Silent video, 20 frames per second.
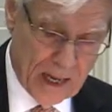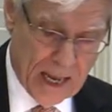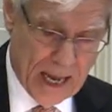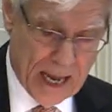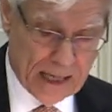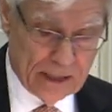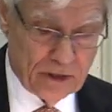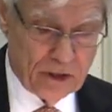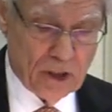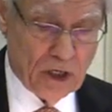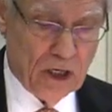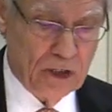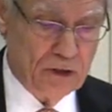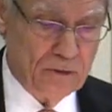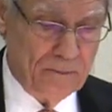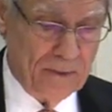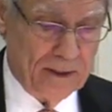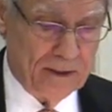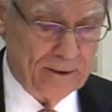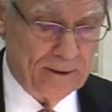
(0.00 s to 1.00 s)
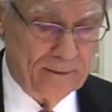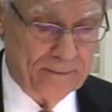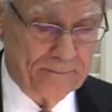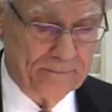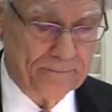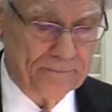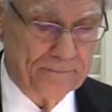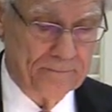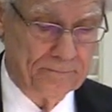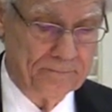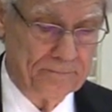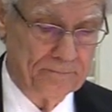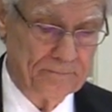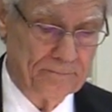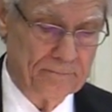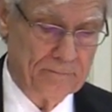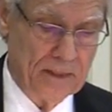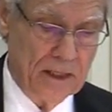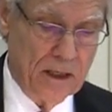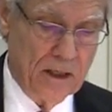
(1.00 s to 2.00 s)
and judgment.
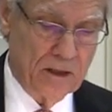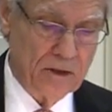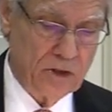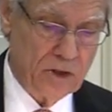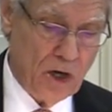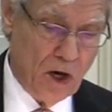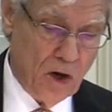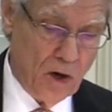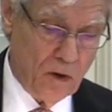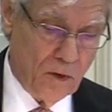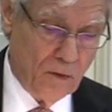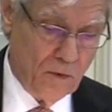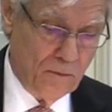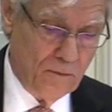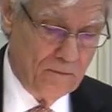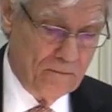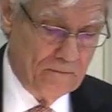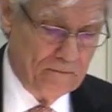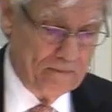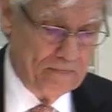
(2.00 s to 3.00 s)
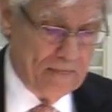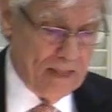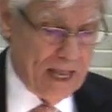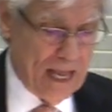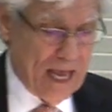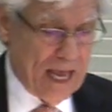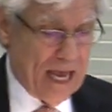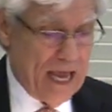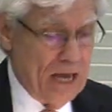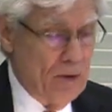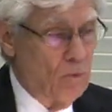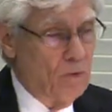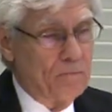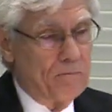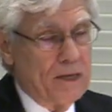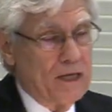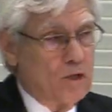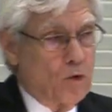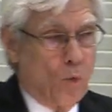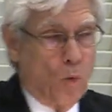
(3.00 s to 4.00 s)
So, he would
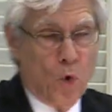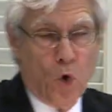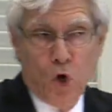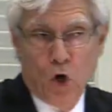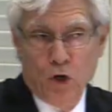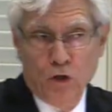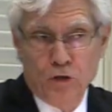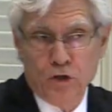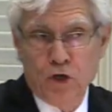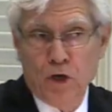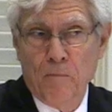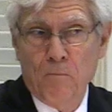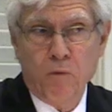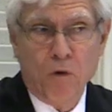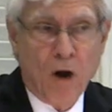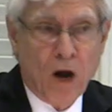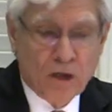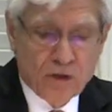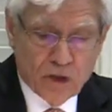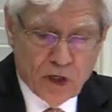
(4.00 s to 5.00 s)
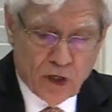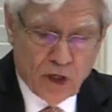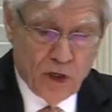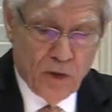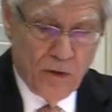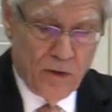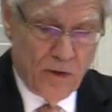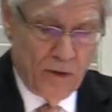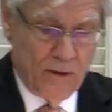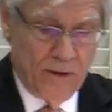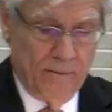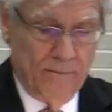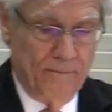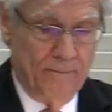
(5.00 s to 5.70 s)
be the world's prosecutor.